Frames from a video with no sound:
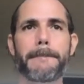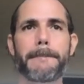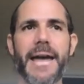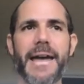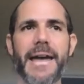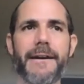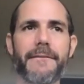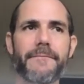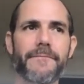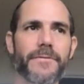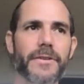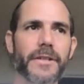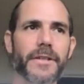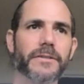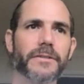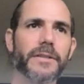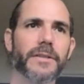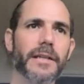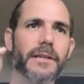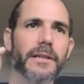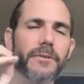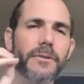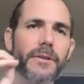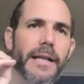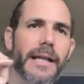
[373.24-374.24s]
Every
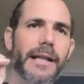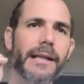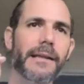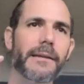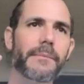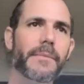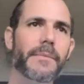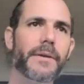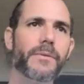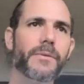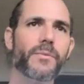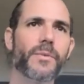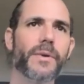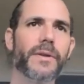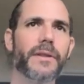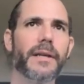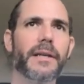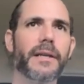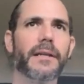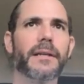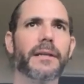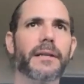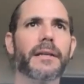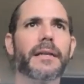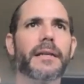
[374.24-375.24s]
single element
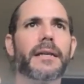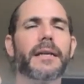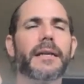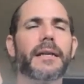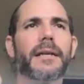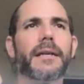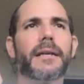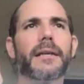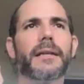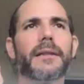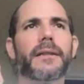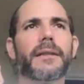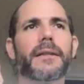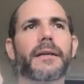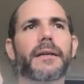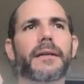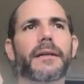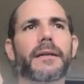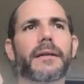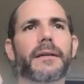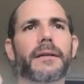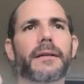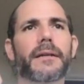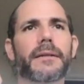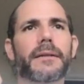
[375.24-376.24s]
within
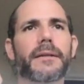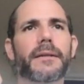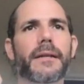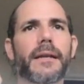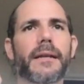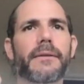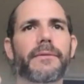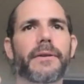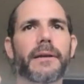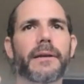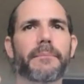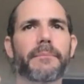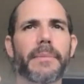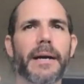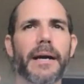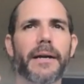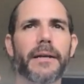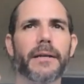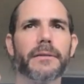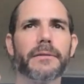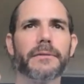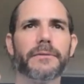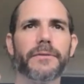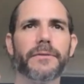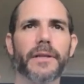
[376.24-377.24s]
the living
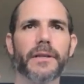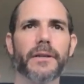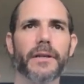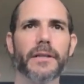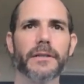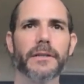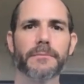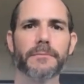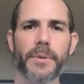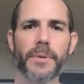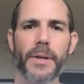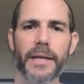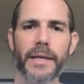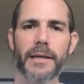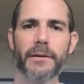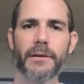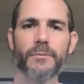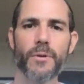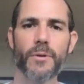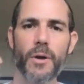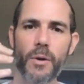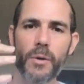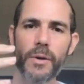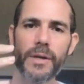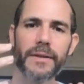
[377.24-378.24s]
biosphere is playing a
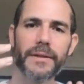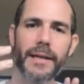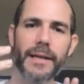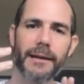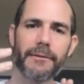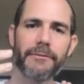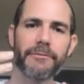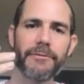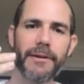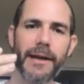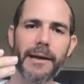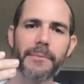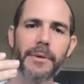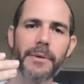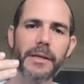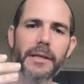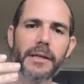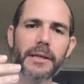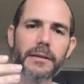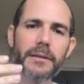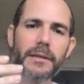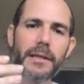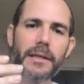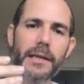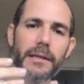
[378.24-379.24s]
role in that family,
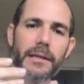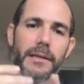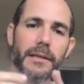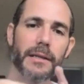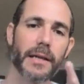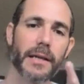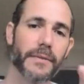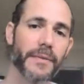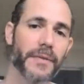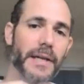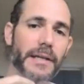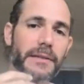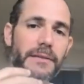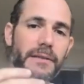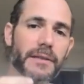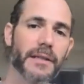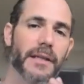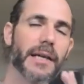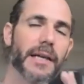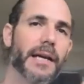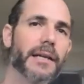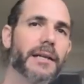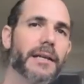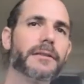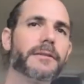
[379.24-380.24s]
and that's the
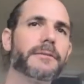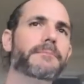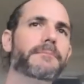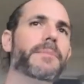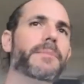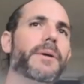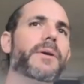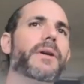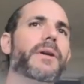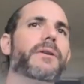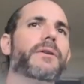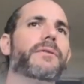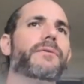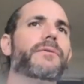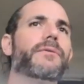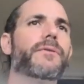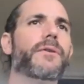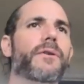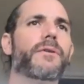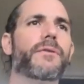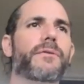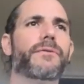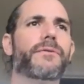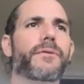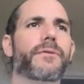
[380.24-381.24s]
kind of spirit of
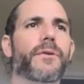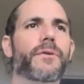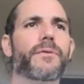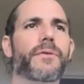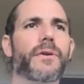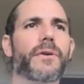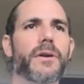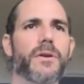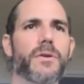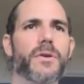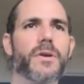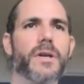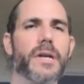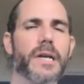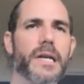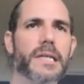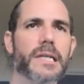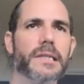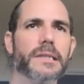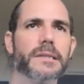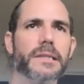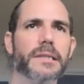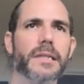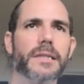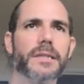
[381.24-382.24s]
our
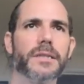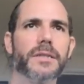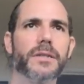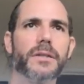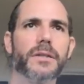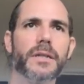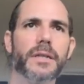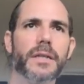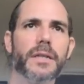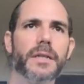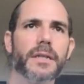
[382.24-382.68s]
organization.